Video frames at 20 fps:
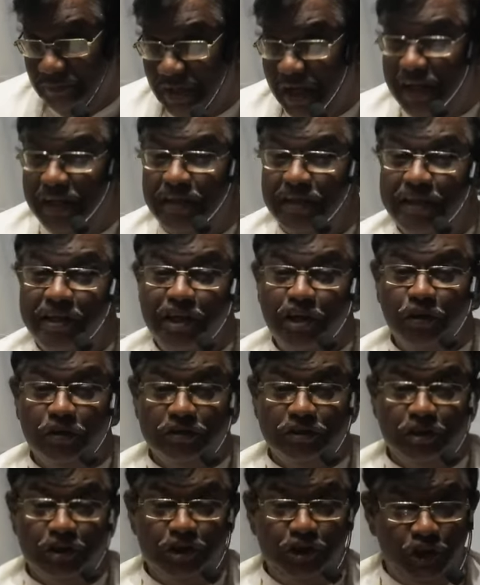And he
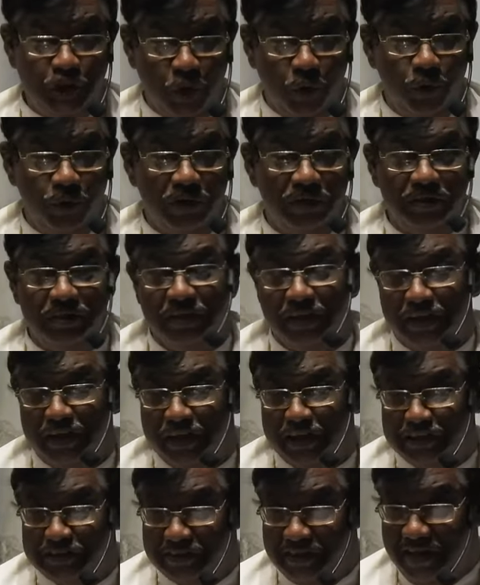also showed it
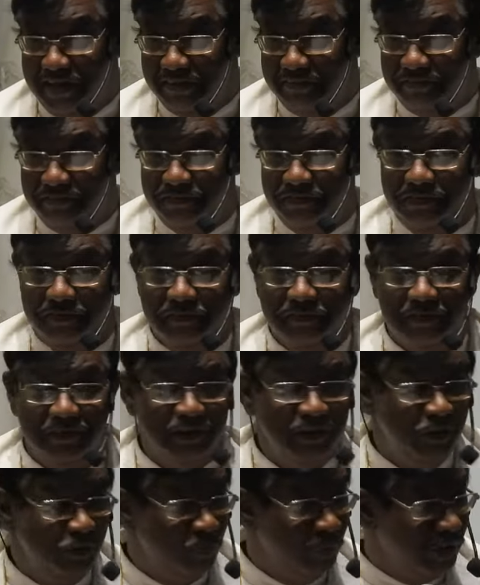in his life
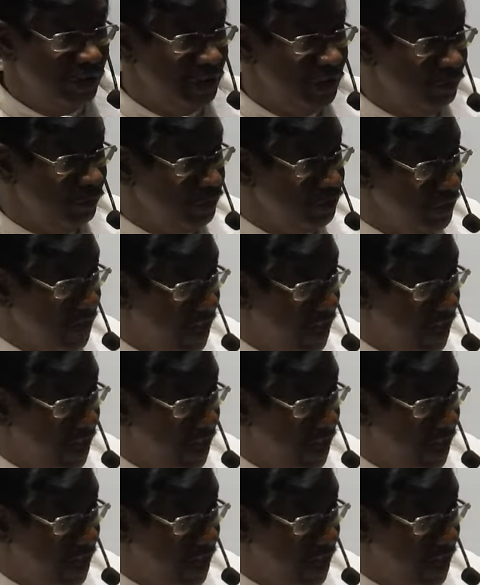when he was